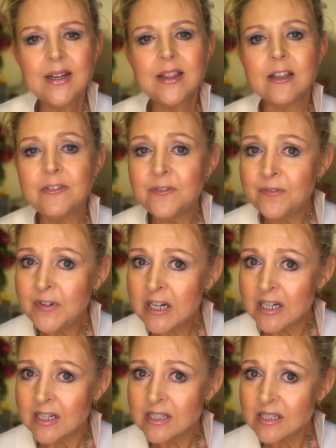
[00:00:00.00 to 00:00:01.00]
The
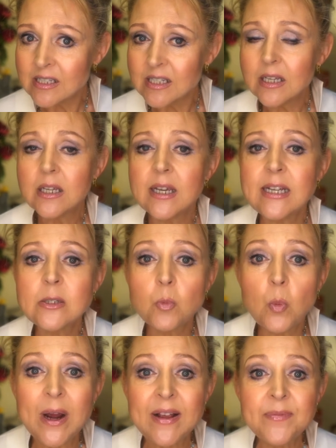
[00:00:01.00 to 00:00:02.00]
first is
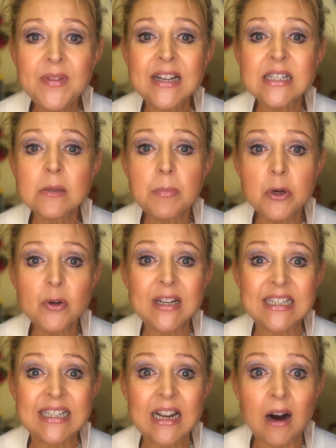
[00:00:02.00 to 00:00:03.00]
when they're
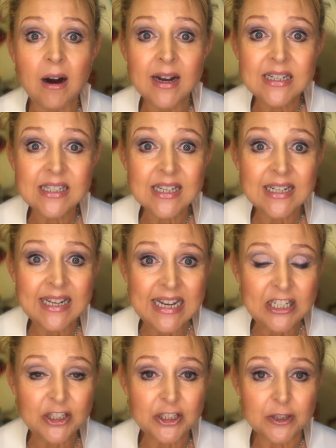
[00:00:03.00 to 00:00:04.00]
spoken in
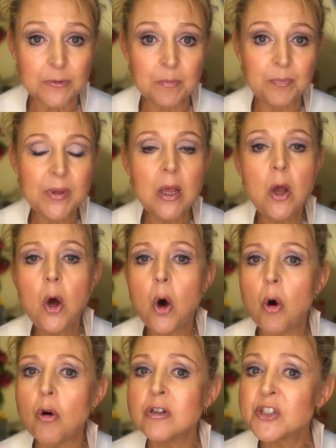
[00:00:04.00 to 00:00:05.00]
isolation
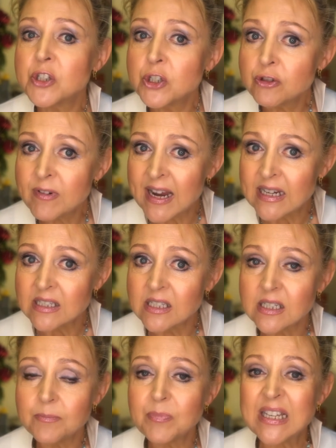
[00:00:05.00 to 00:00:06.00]
or
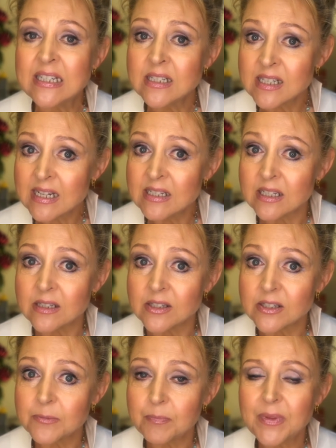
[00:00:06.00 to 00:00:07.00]
stressed in a
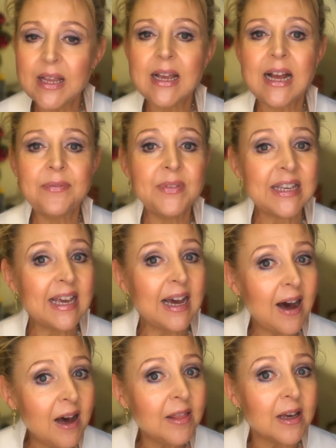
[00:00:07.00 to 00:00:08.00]
sentence, and the
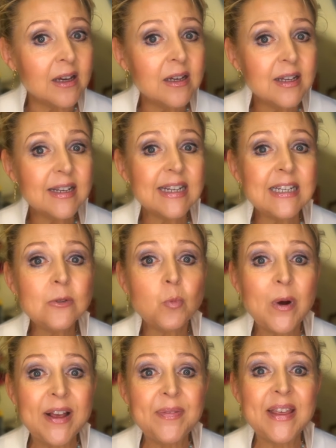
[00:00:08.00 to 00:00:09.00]
other is
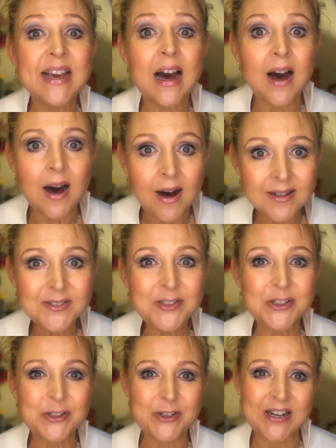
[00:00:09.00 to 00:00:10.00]
when they're
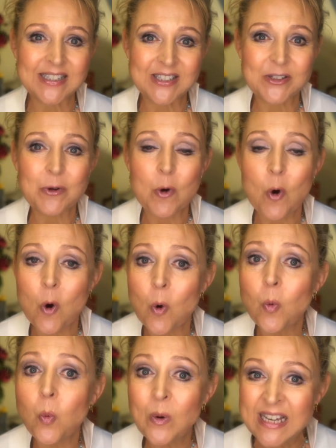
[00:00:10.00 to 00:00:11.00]
unstressed or
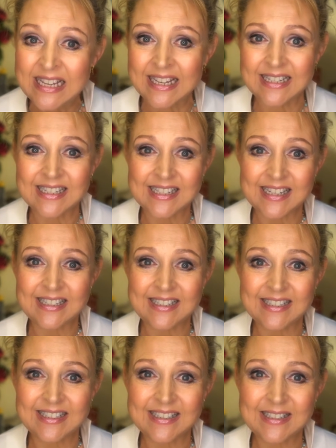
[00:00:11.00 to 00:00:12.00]
weak in a
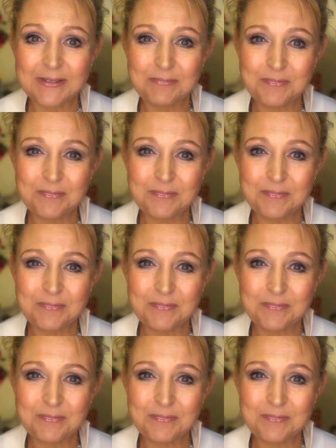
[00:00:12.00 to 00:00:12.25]
sentence.